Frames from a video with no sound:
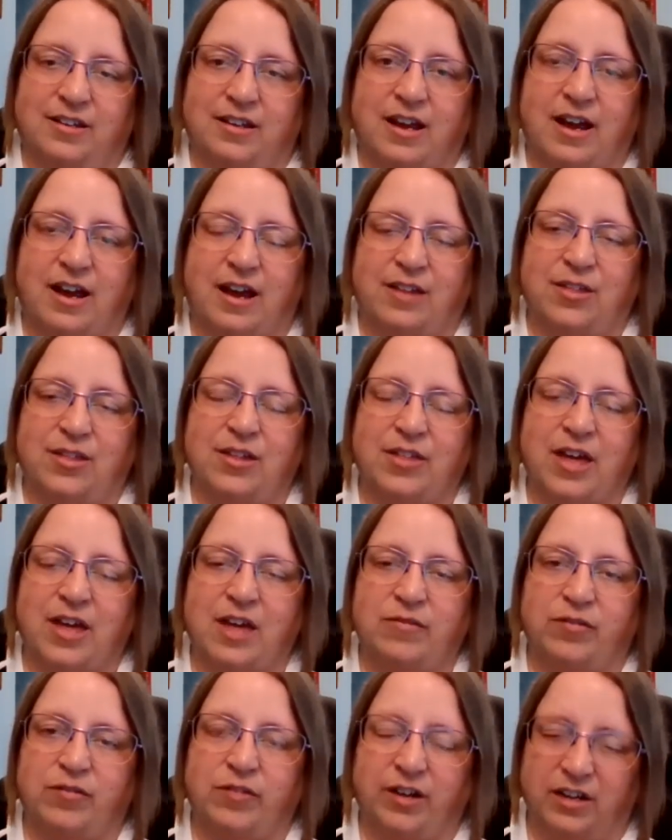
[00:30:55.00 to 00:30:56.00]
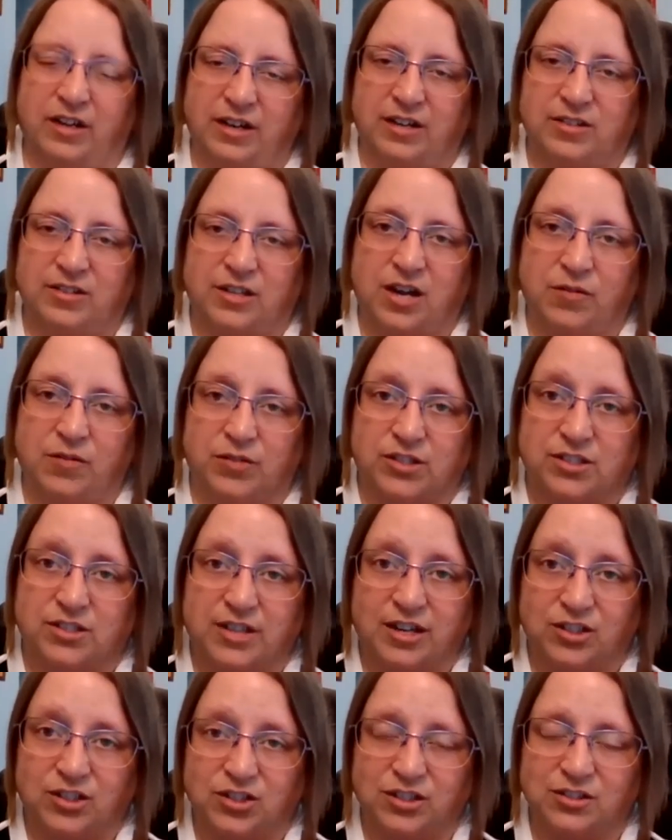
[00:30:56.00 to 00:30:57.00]
I think they have a very nice
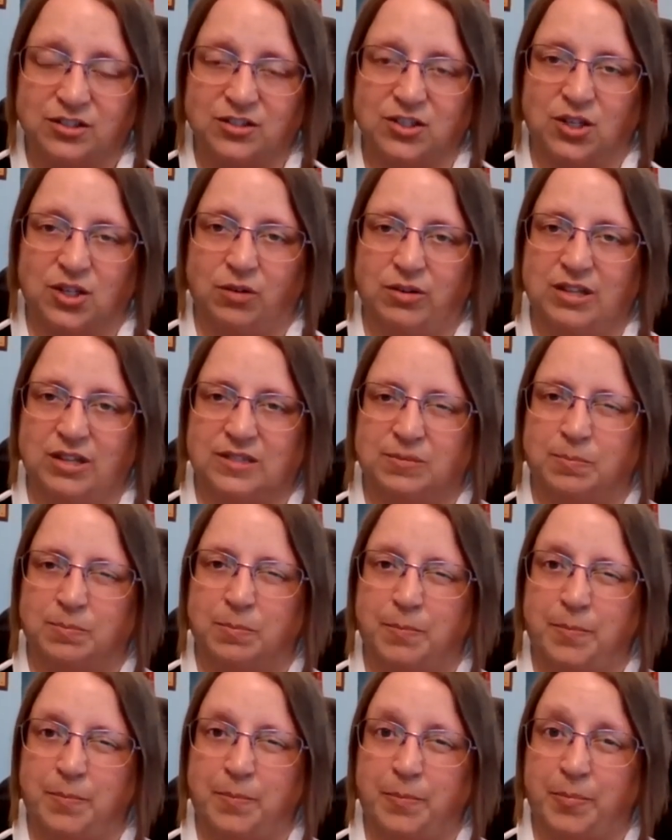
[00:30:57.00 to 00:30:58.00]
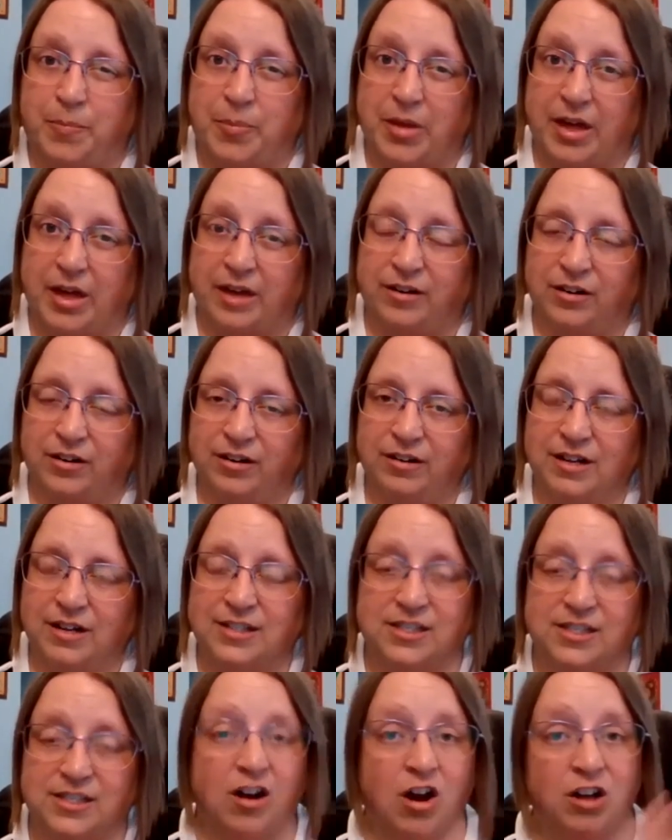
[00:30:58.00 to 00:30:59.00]
conversation. So it's better.
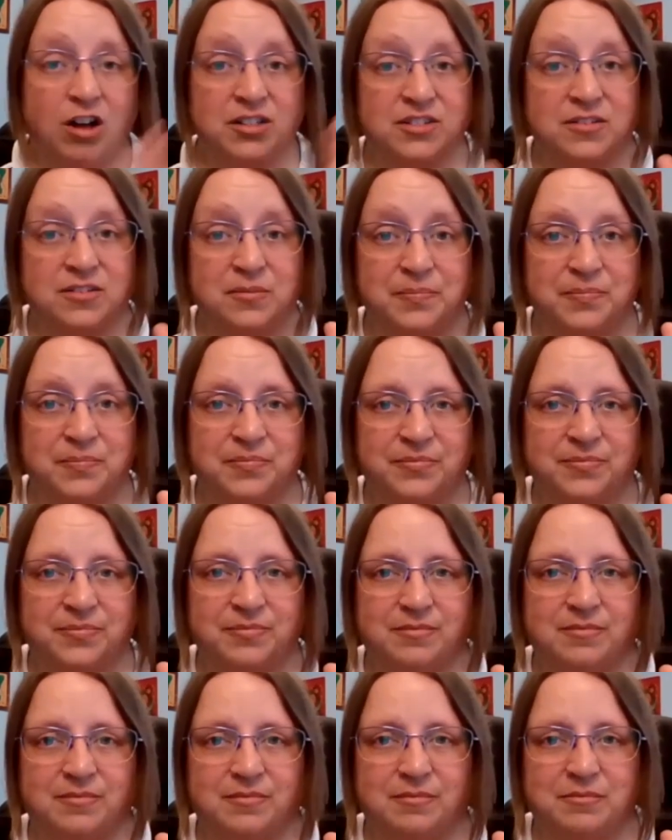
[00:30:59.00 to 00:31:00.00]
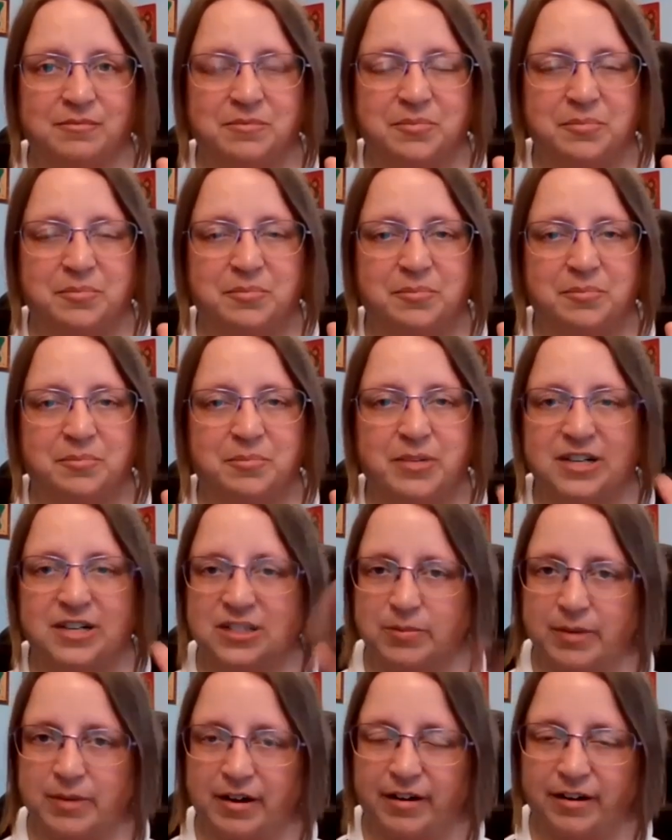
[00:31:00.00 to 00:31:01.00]
It's not awesome, but
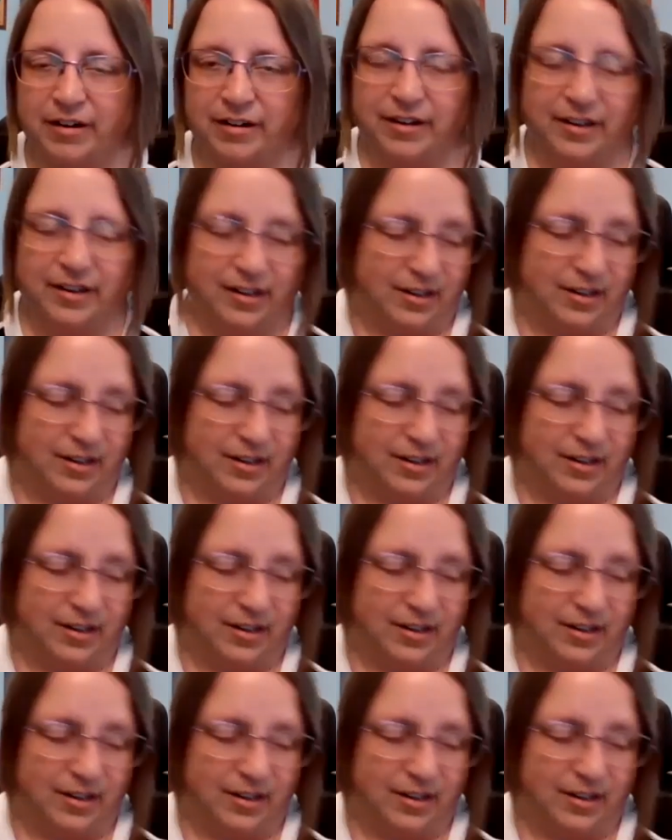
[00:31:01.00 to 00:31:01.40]
it's better.